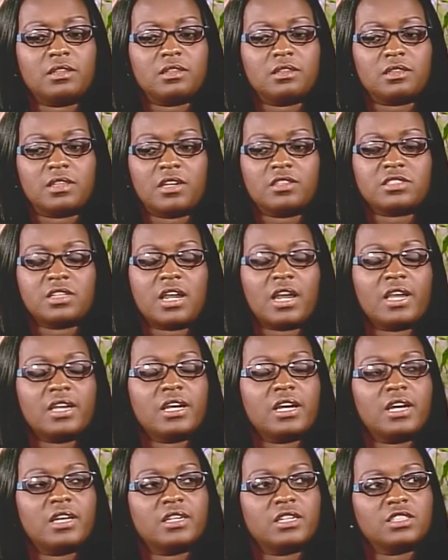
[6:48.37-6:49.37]
there's an
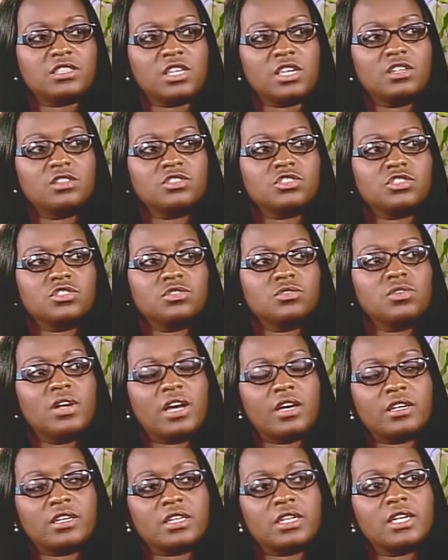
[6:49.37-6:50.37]
icon that tells you
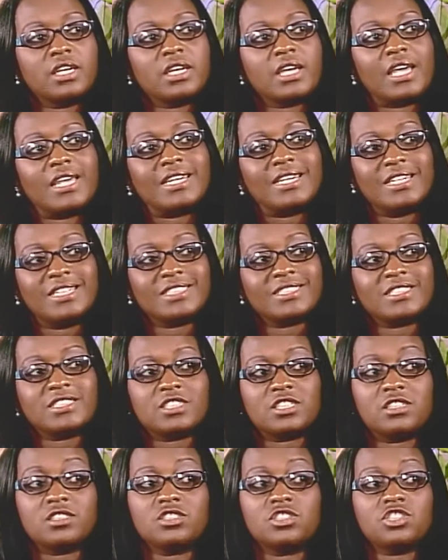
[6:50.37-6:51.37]
how to click and listen
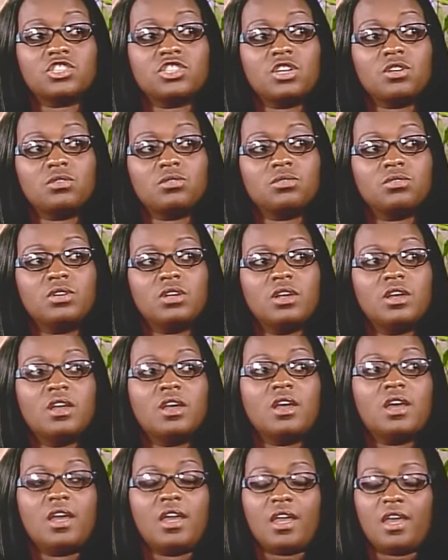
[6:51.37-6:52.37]
to the show.
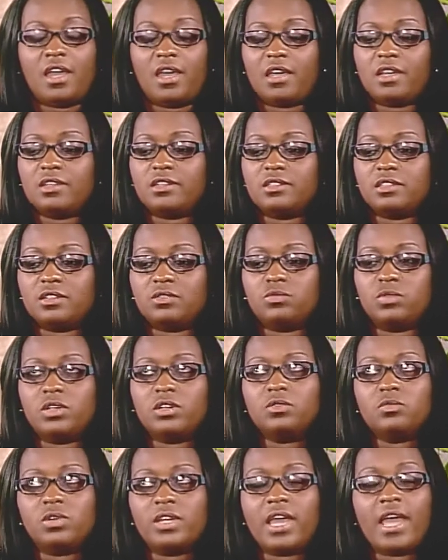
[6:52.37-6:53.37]
And
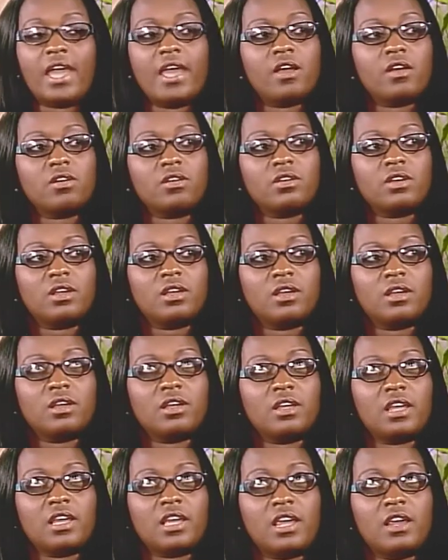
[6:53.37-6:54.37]
we air
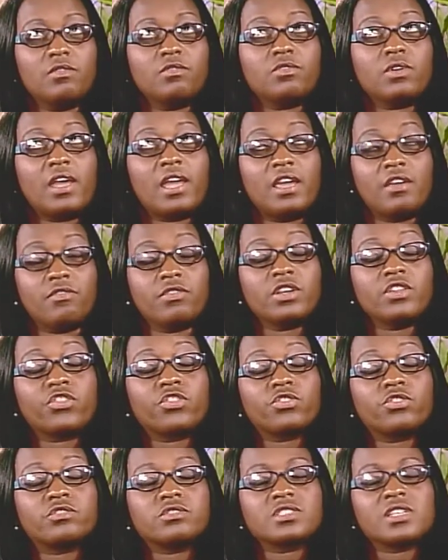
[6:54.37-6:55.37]
every
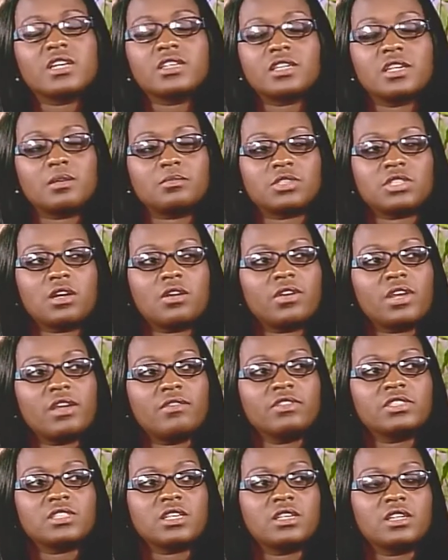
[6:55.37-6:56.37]
Sunday at
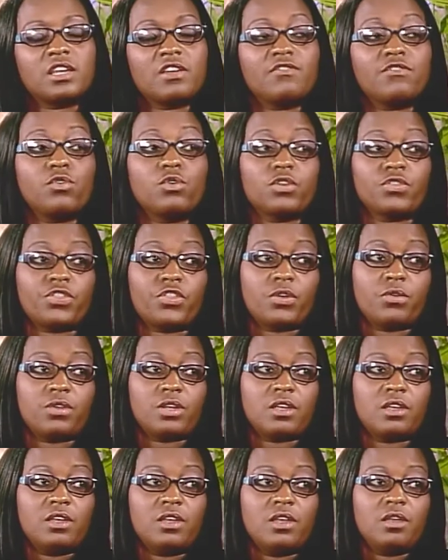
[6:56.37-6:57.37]

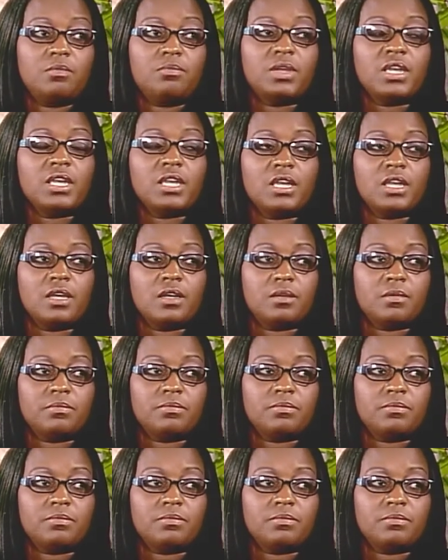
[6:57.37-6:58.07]
4:30 p.m.